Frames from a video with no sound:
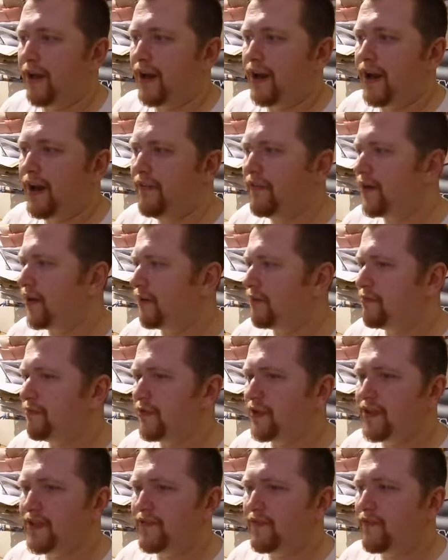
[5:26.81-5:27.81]
Olivia
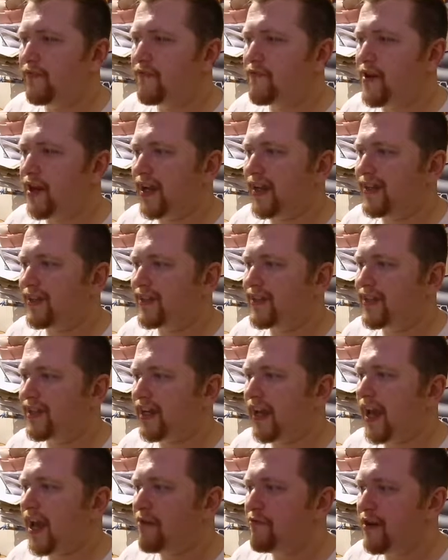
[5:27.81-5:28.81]
was friggin'
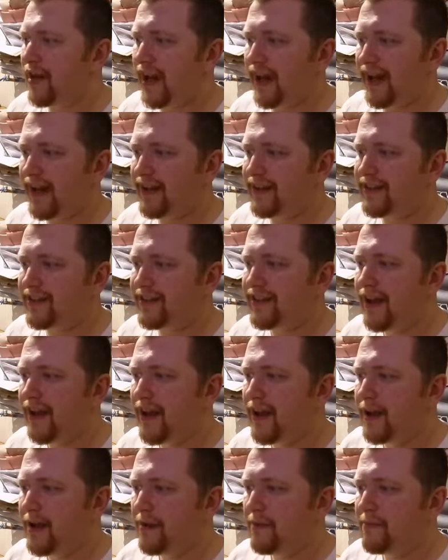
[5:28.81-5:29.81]
scary as,
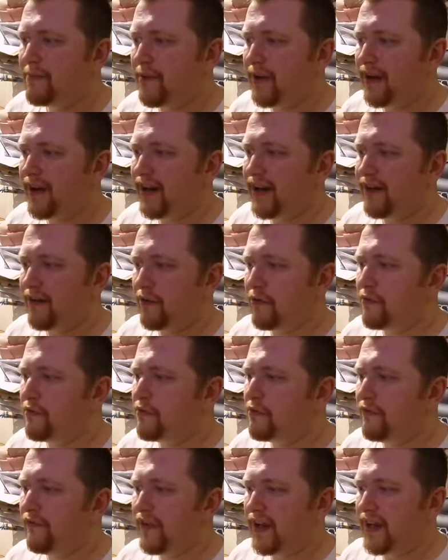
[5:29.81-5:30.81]
bringing in
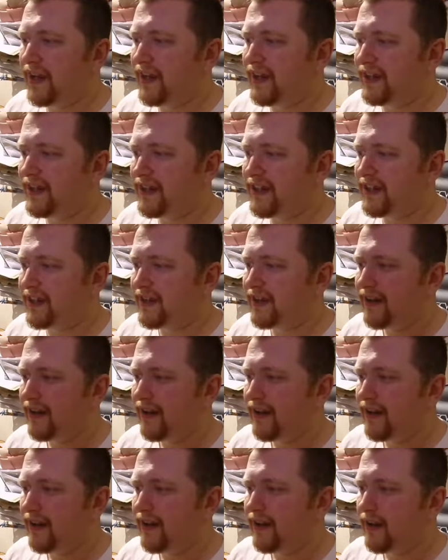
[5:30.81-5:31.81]
all these,
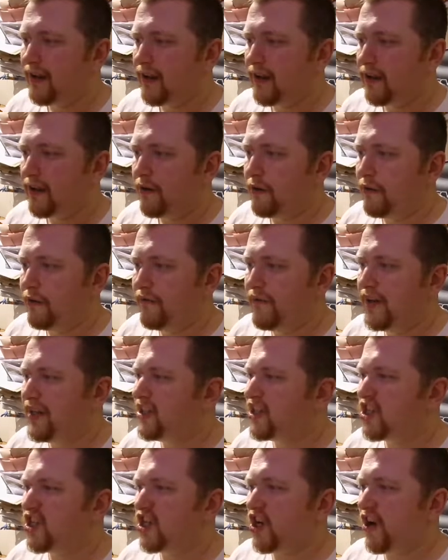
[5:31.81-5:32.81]
all
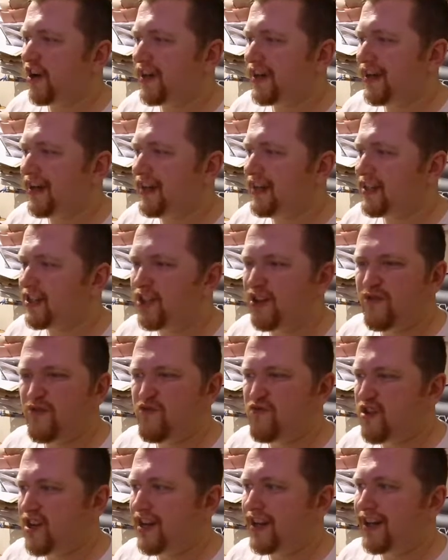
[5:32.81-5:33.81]
these shinies to
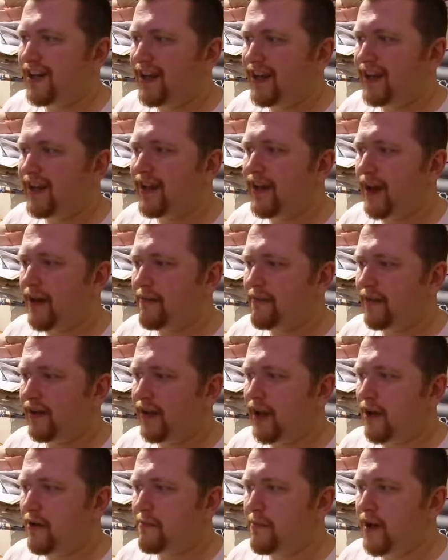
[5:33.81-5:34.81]
really get
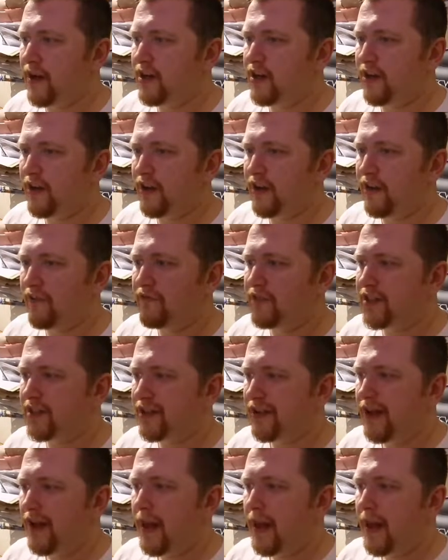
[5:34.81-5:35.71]
get on my nerves.